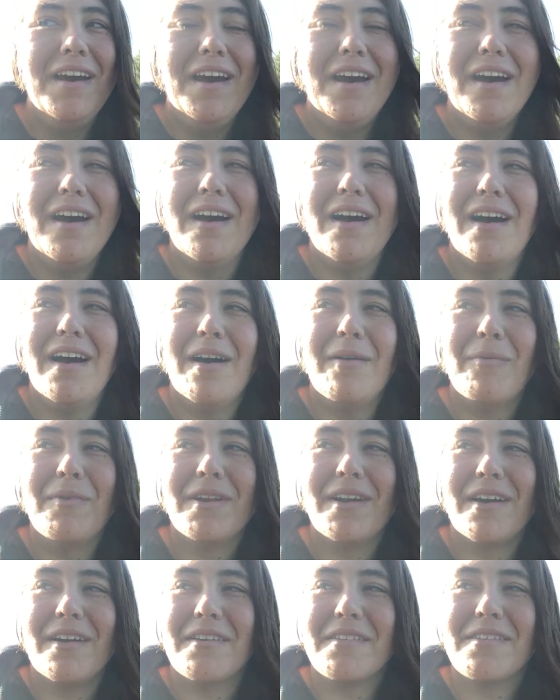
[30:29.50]

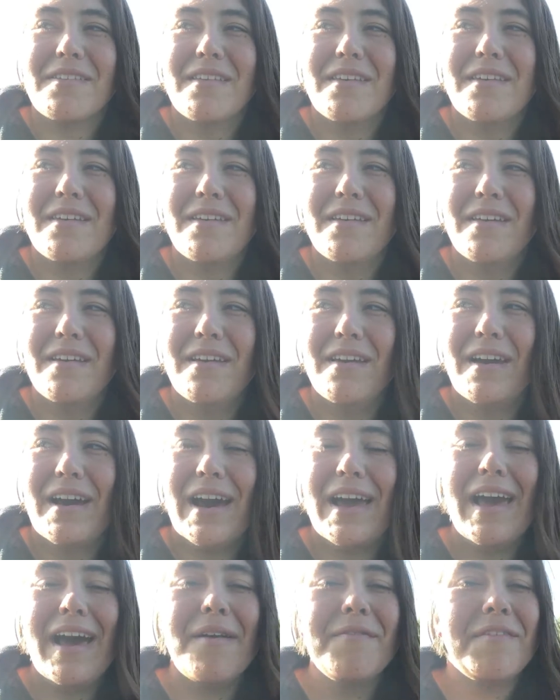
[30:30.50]
What else?
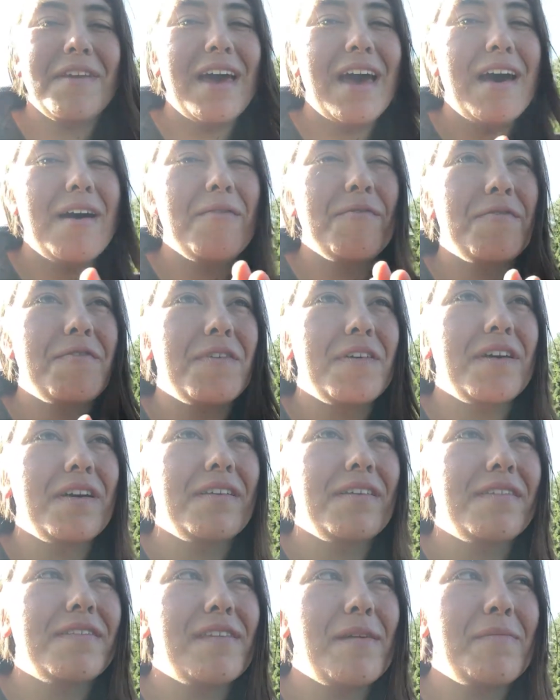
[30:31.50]
I have to have
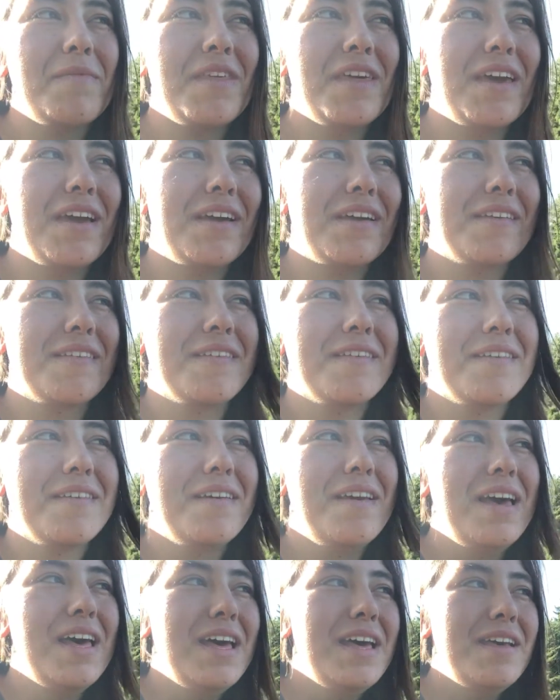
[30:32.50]
something
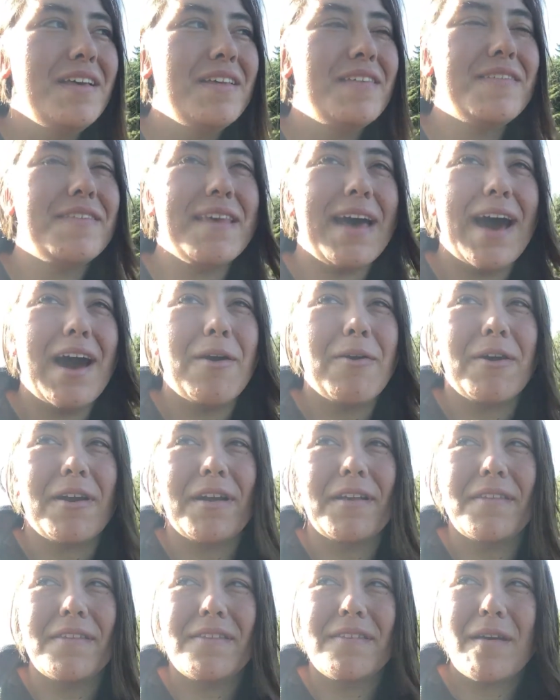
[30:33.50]
sour
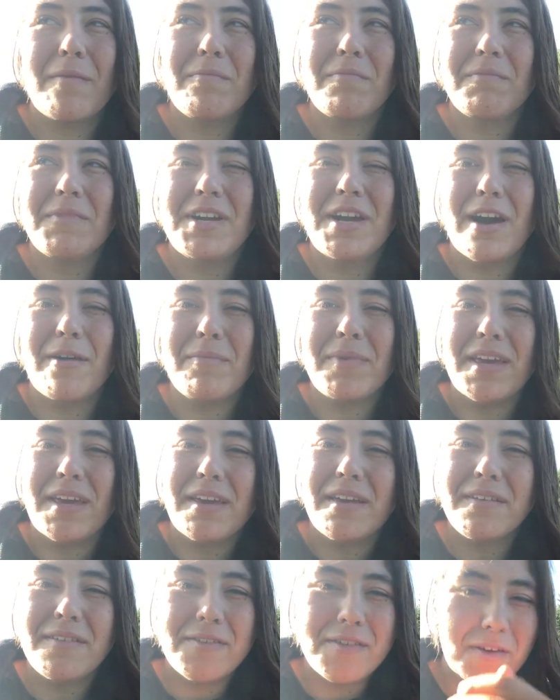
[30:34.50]
and some
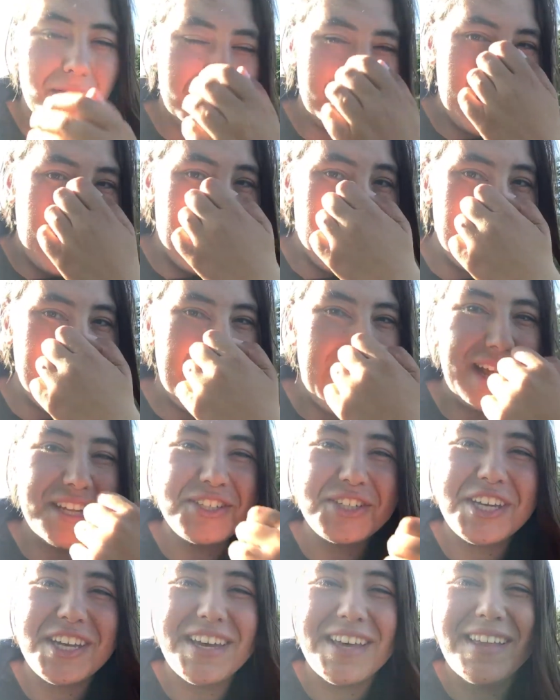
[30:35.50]
gummy. So Sour
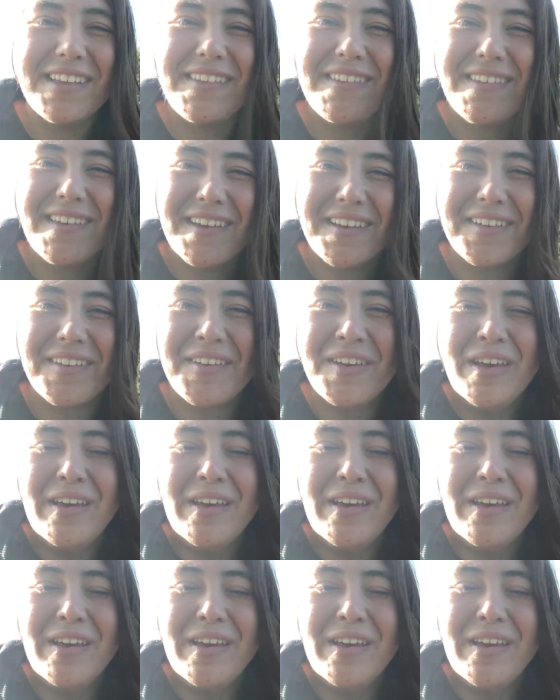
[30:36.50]
Patch Kids and